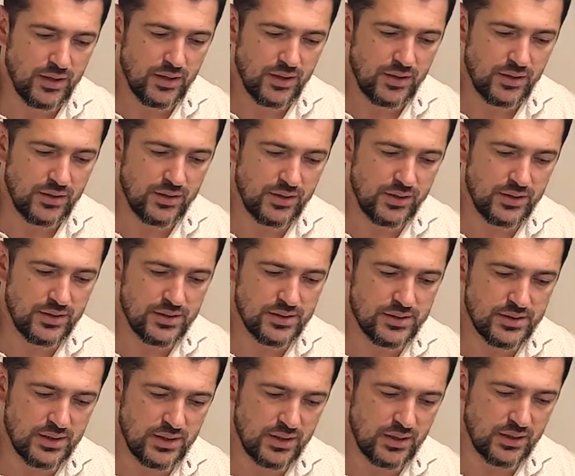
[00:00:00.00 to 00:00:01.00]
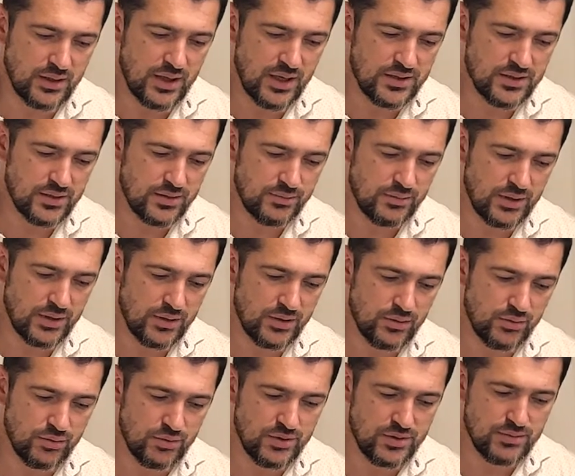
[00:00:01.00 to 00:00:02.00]
There is a customer
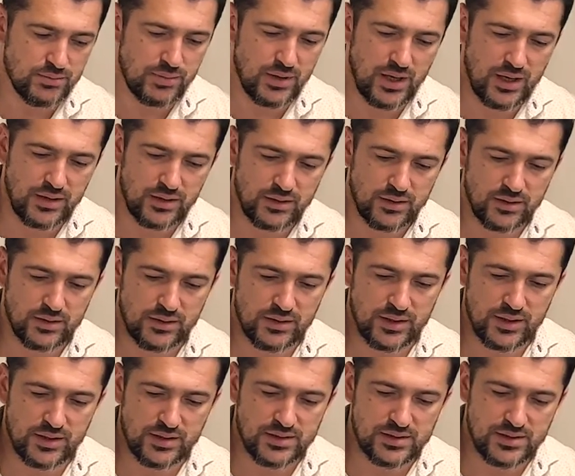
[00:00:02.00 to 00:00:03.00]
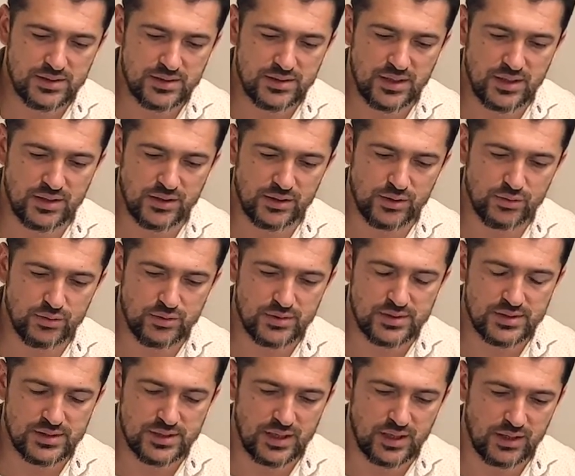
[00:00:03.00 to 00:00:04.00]
who is buying. There's a seller who is
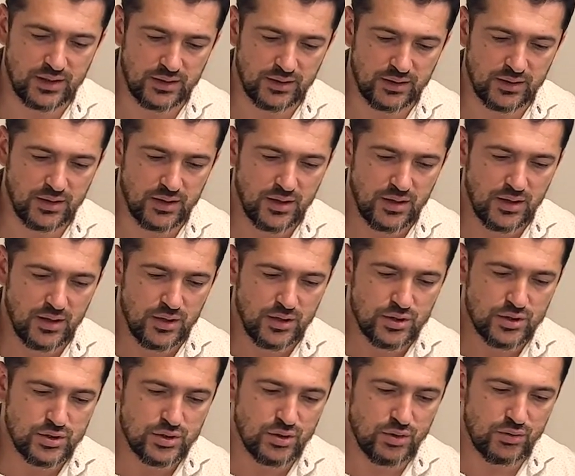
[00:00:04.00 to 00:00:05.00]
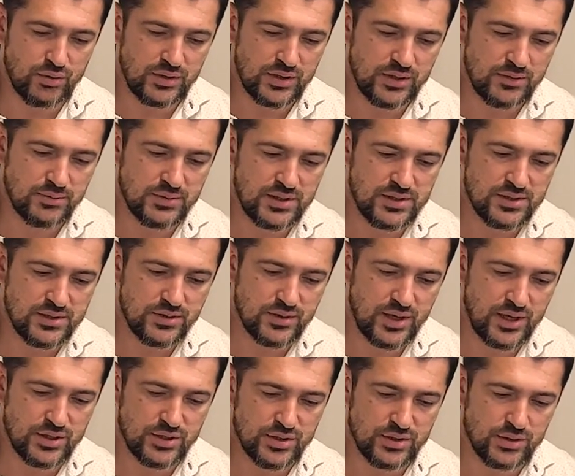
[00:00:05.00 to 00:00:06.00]
selling. So in
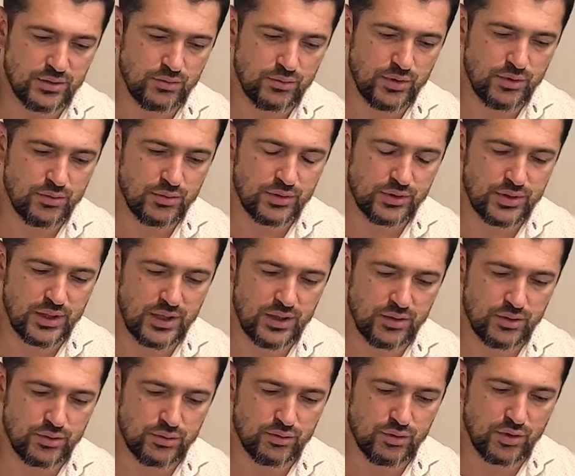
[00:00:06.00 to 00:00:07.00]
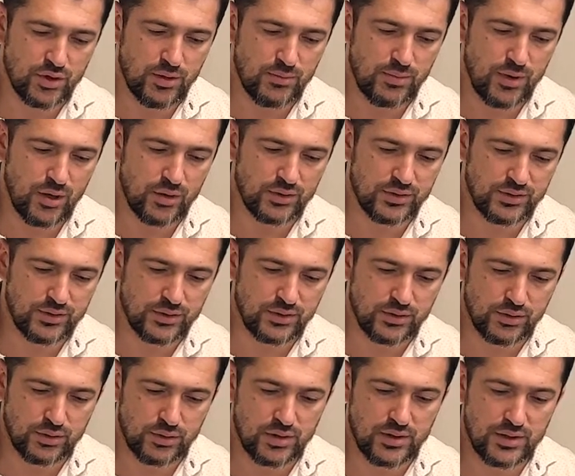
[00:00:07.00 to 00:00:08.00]
administration, we will talk about,
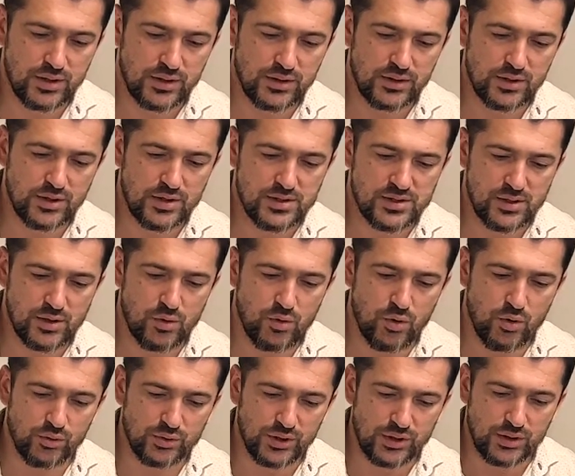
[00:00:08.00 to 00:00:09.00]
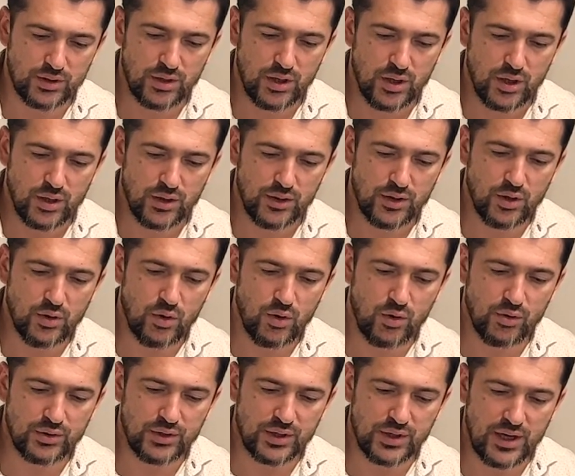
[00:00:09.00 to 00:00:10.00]
and there is an owner. The
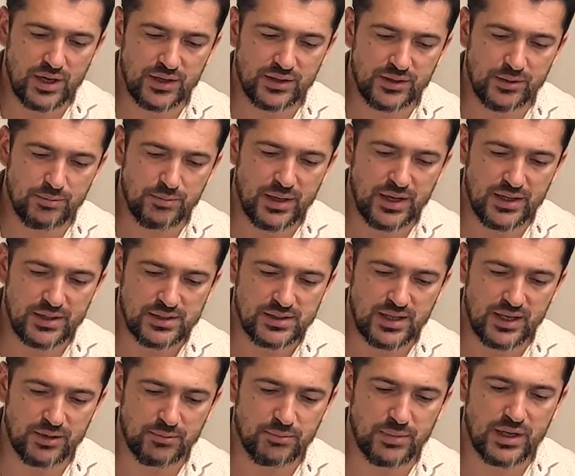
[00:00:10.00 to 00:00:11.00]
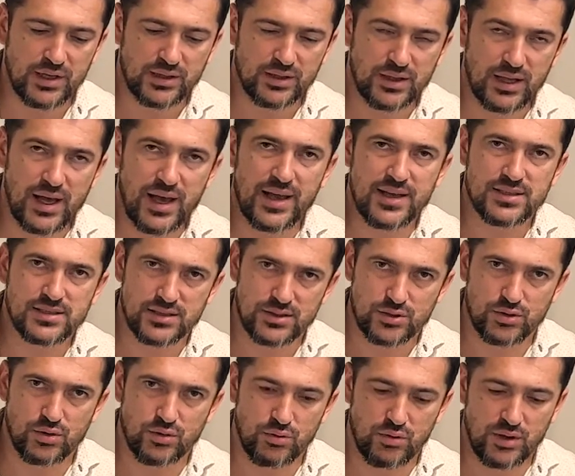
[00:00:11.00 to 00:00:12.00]
owner are the banks like Barclays and
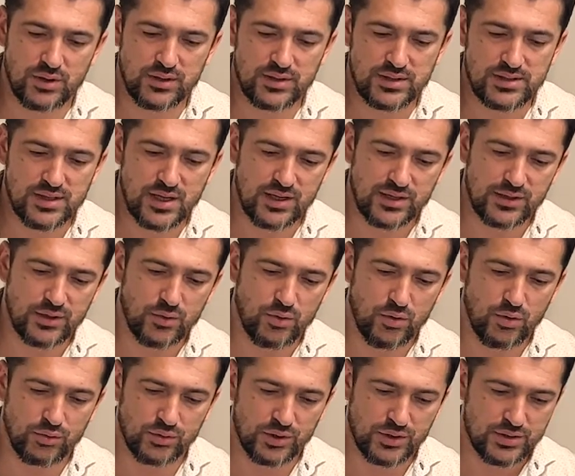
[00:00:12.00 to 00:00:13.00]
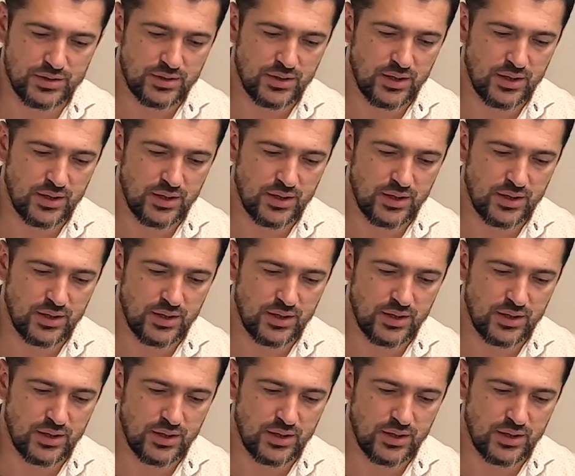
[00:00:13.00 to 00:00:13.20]
so on. These are the owners.